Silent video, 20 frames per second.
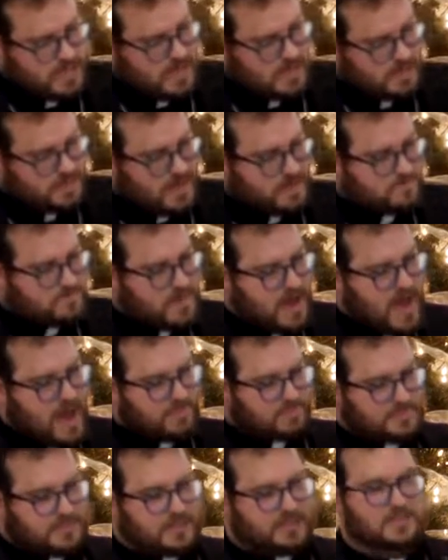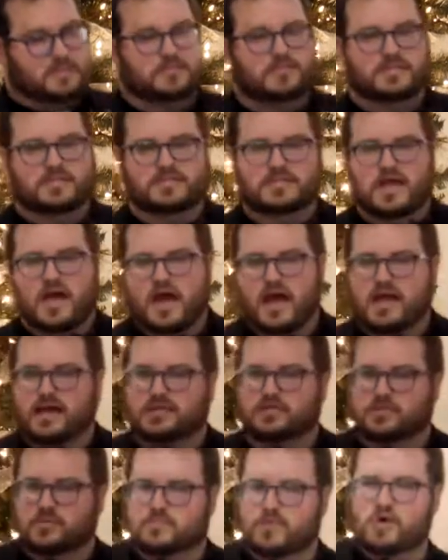that baptism is tied
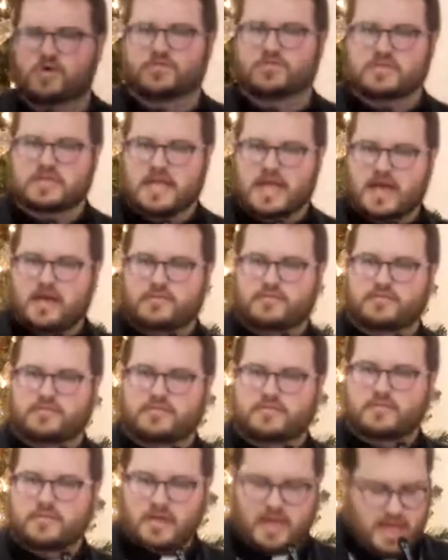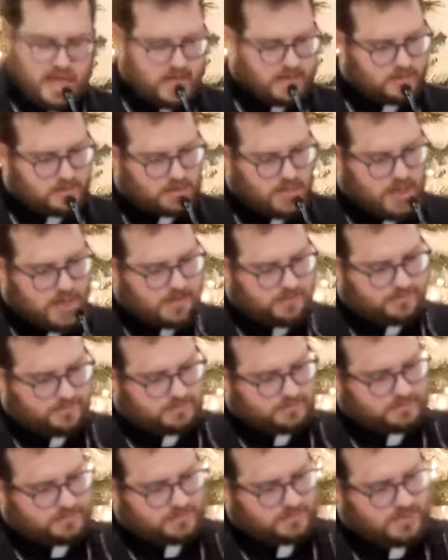to both death and
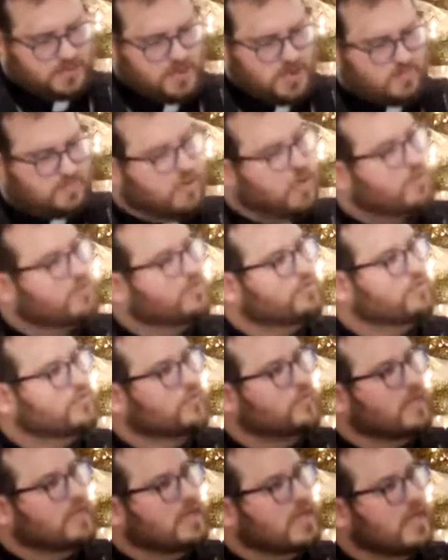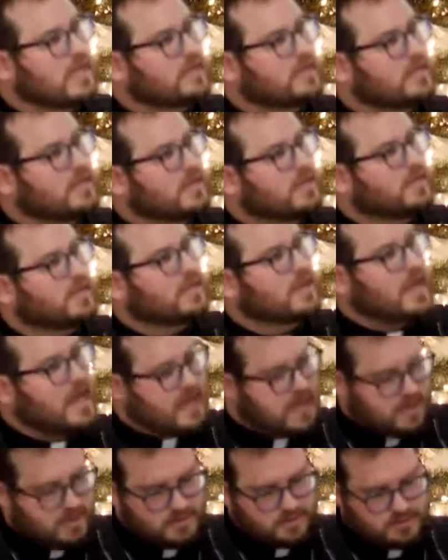life, both to an ending
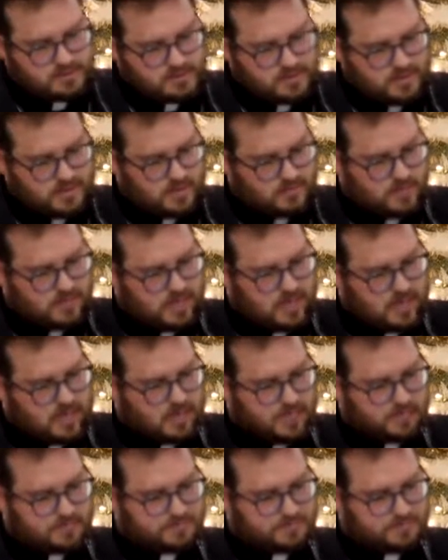and a beginning.